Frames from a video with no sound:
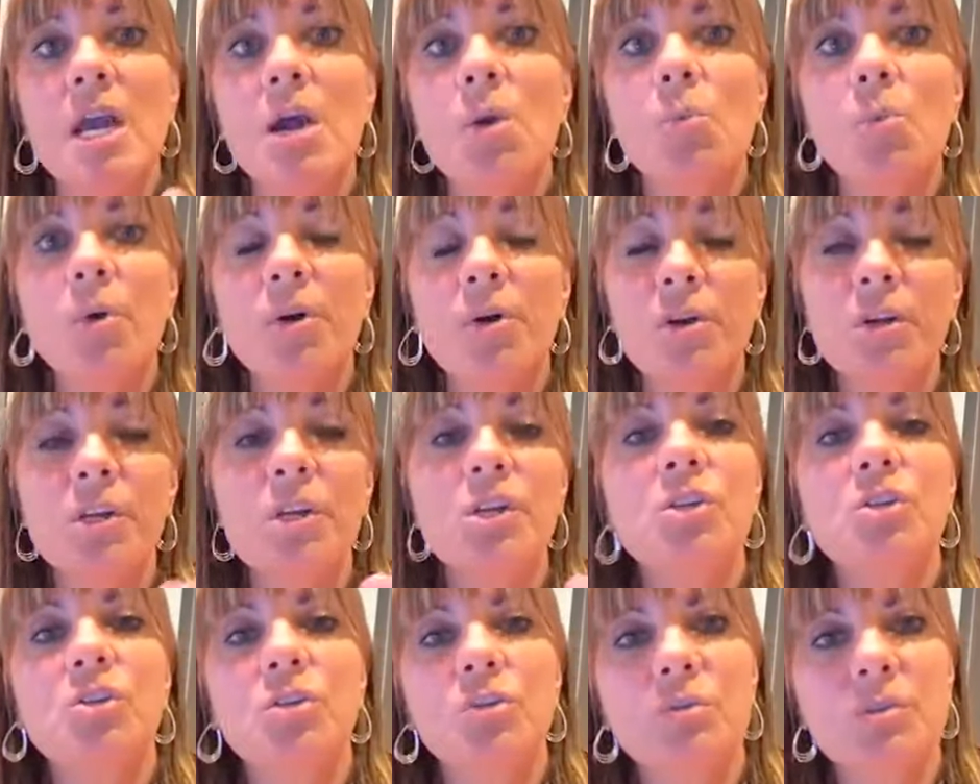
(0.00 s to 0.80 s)
We're going
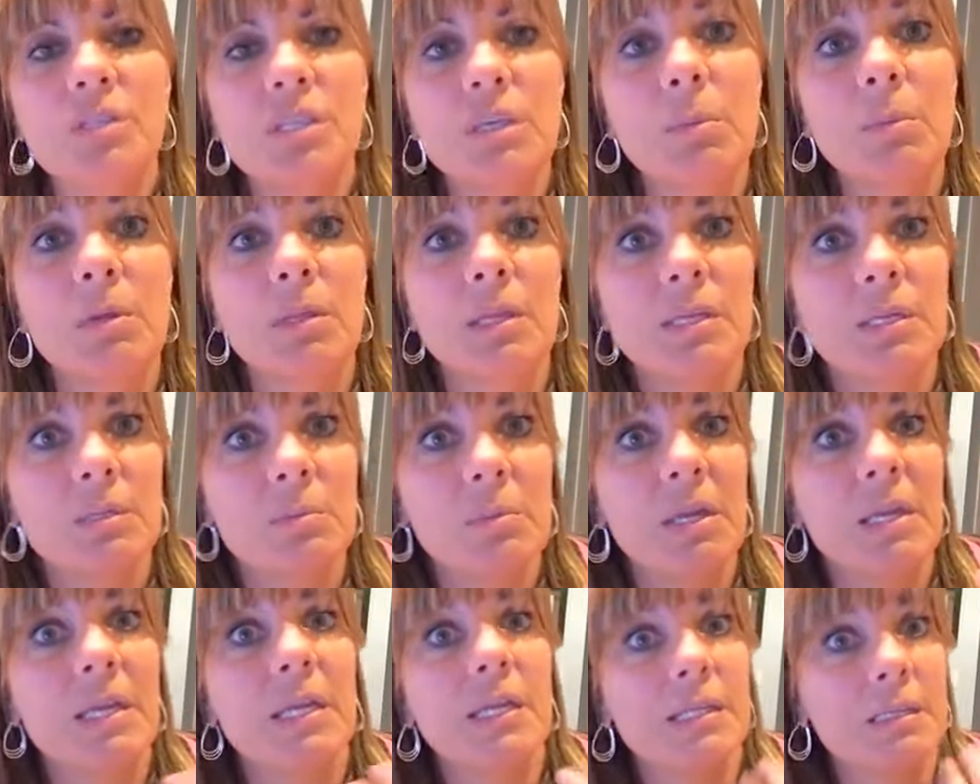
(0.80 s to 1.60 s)
to do some of these
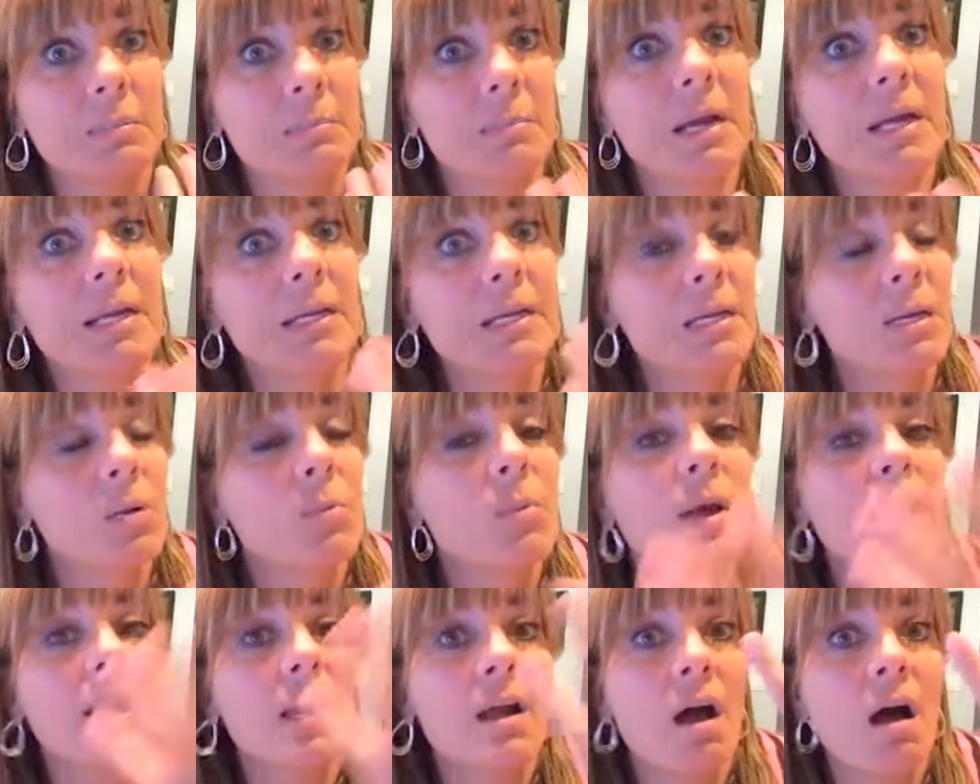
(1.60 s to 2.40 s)
meetings in mine
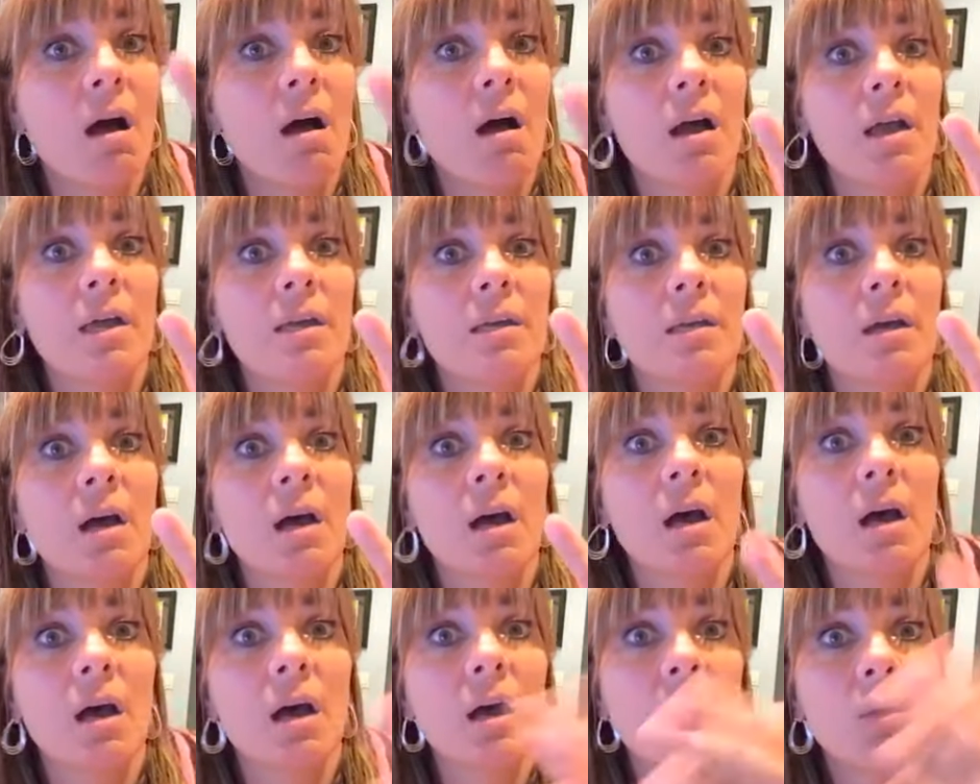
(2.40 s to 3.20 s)
anyway on
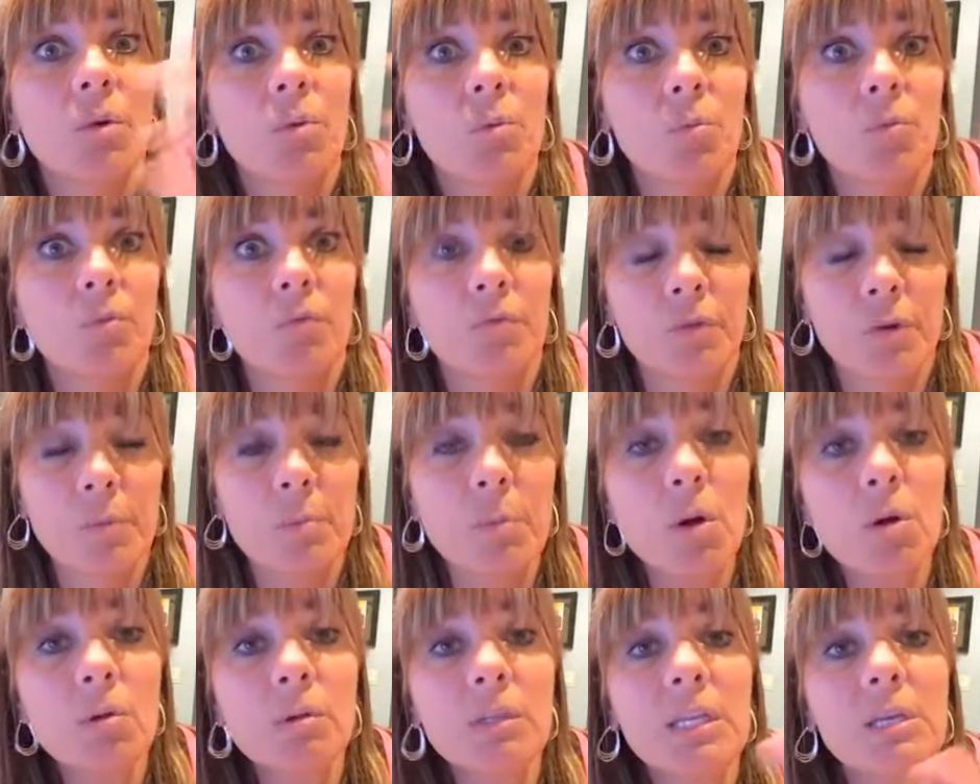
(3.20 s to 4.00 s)
uh,
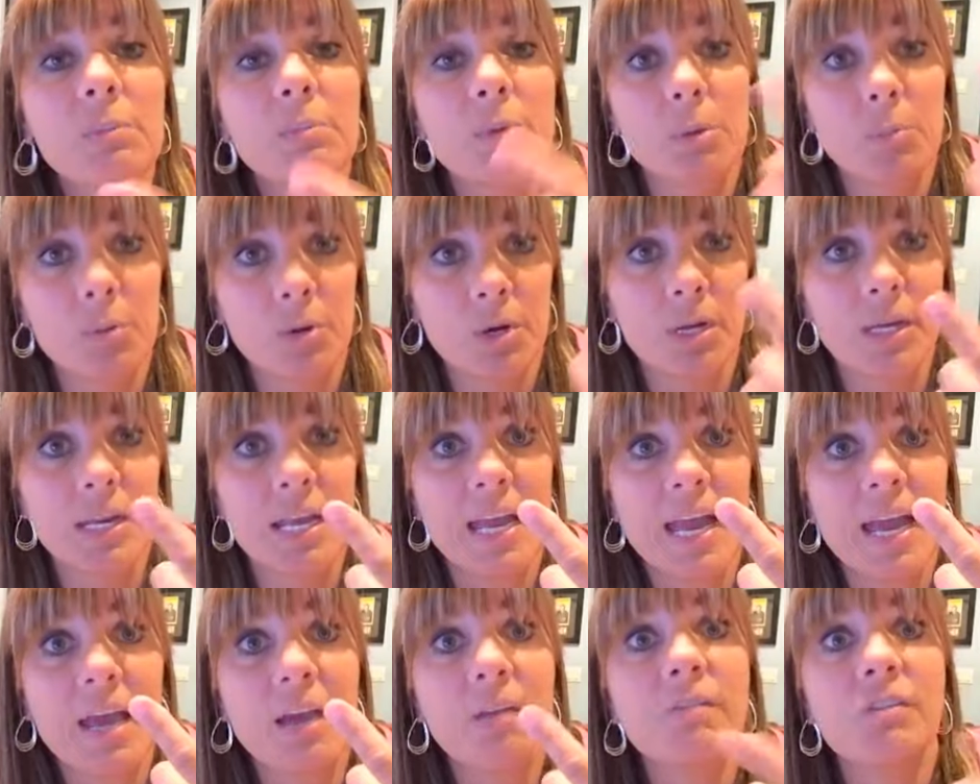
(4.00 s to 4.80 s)
remotely, but we're going to
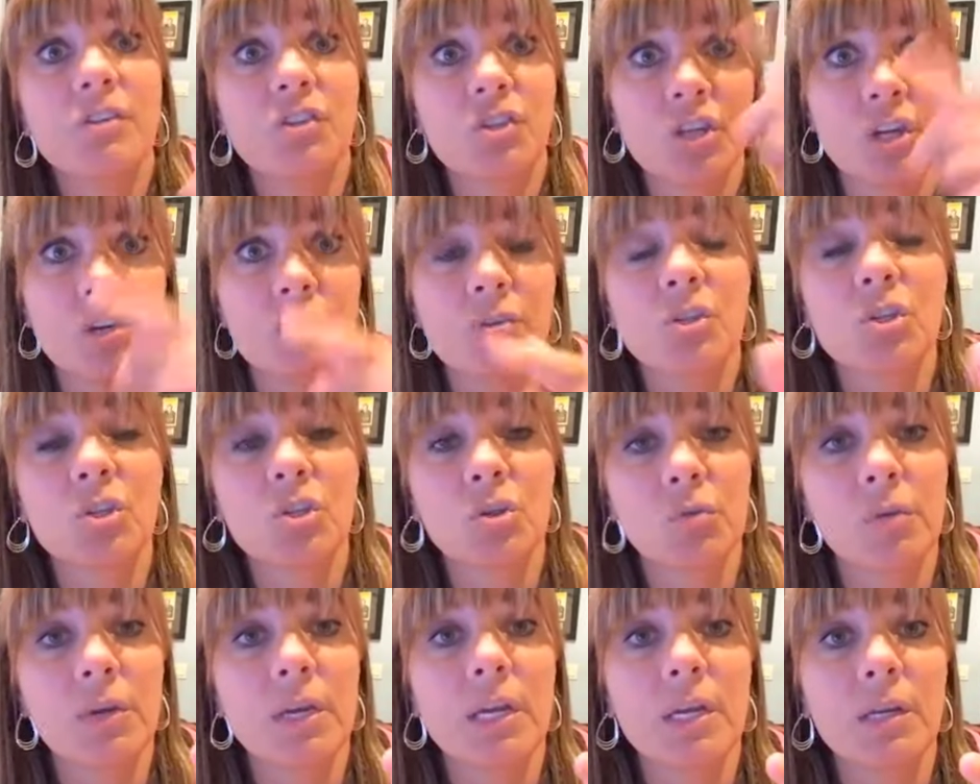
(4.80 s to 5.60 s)
have a shared
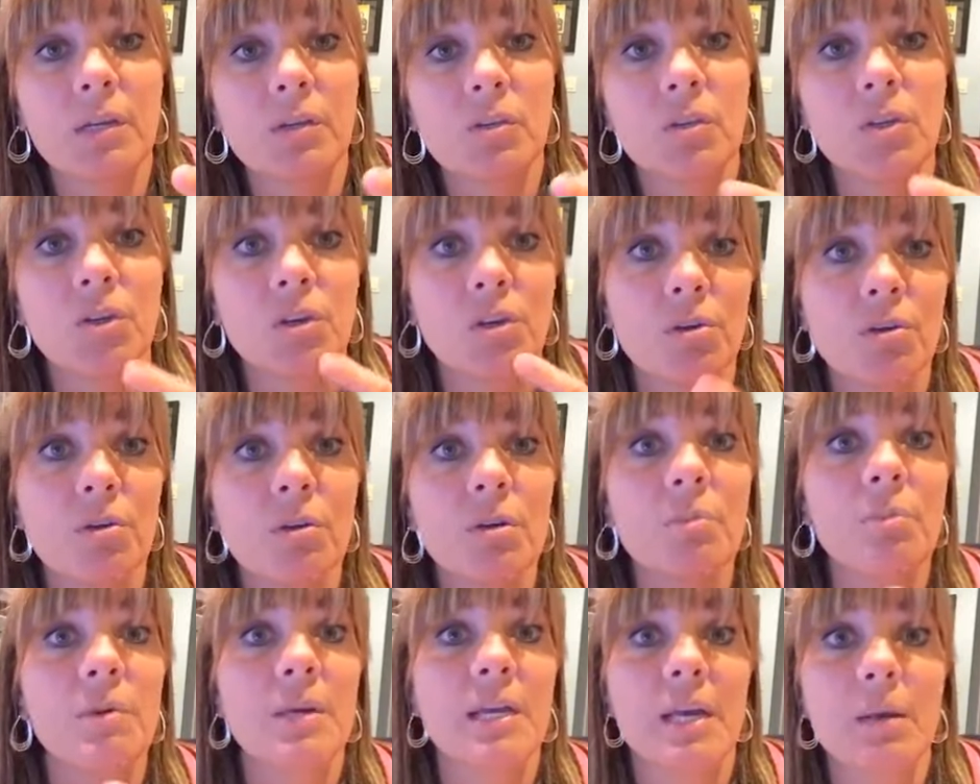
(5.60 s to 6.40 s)
screen. So you're going
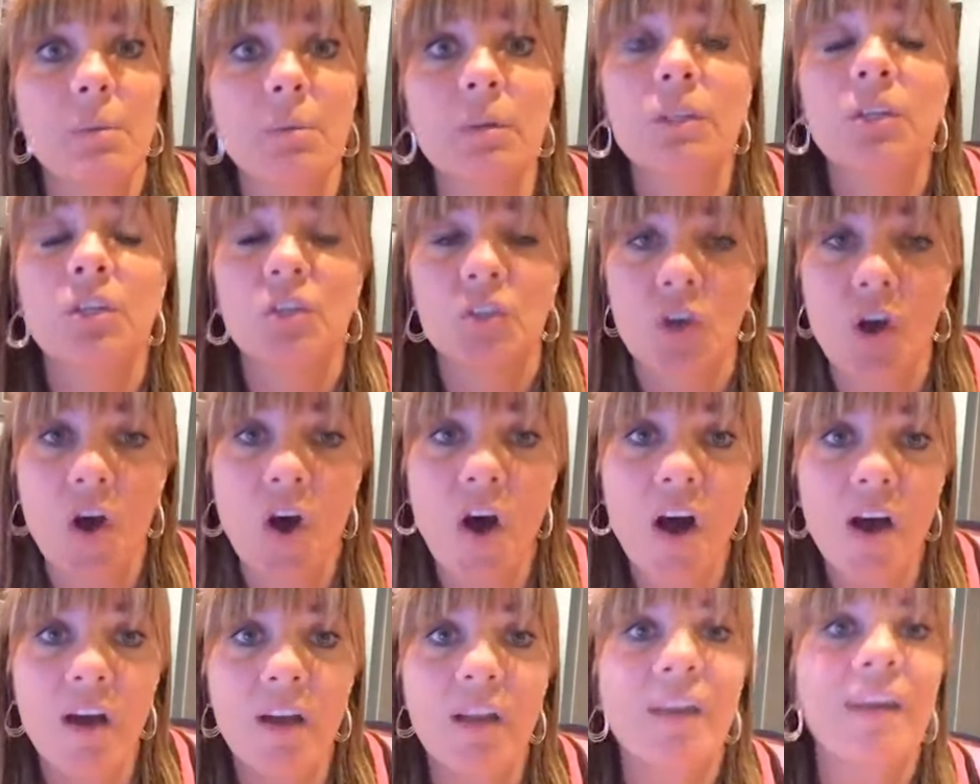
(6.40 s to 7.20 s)
to be able to
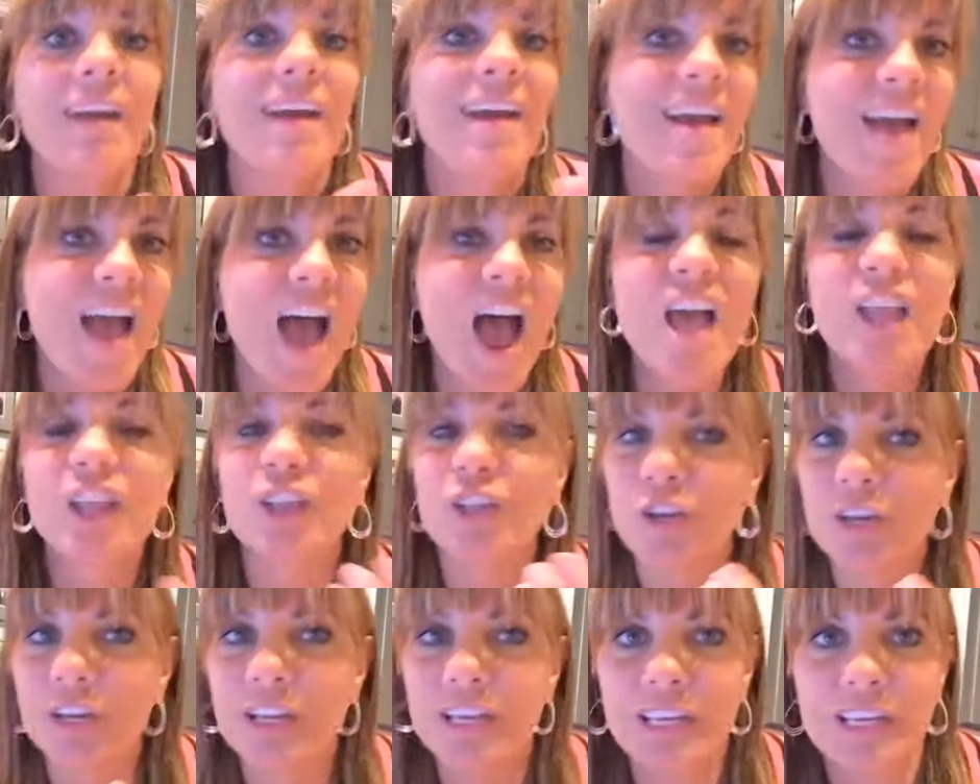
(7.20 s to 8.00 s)
talk and
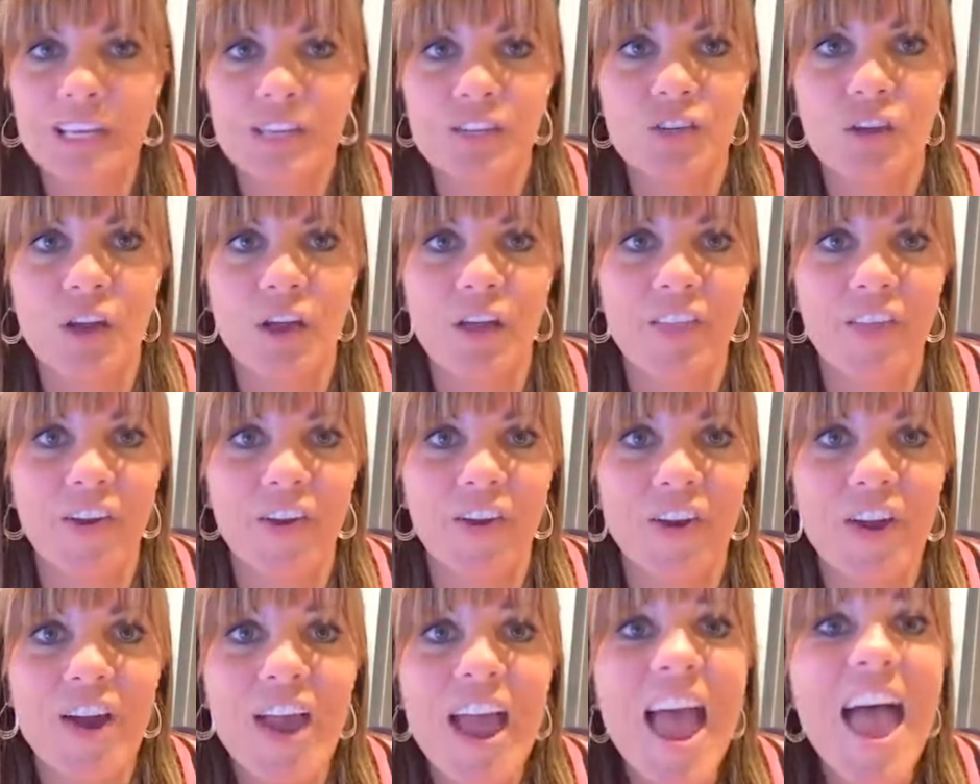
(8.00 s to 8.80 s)
look at each
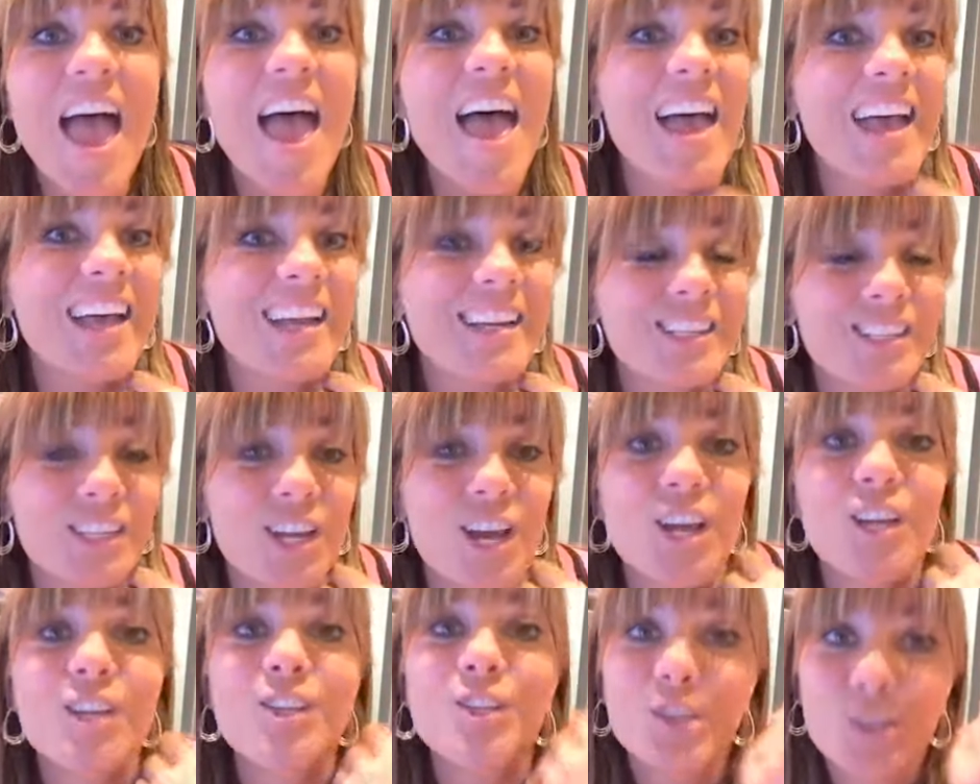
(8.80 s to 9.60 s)
other. And
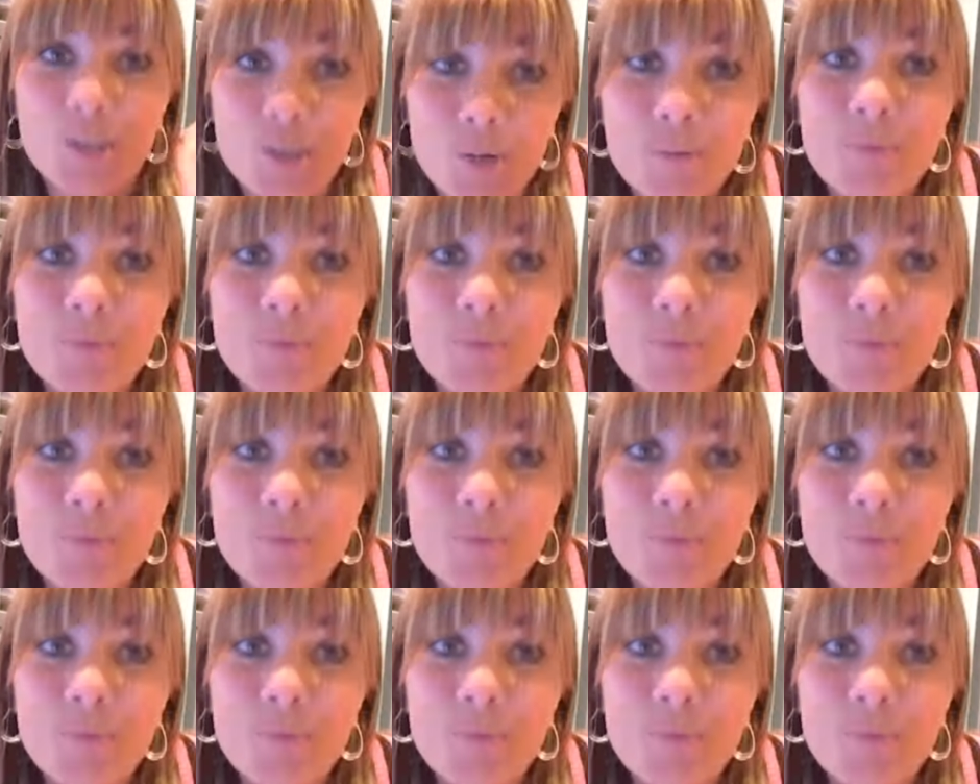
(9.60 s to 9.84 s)
do you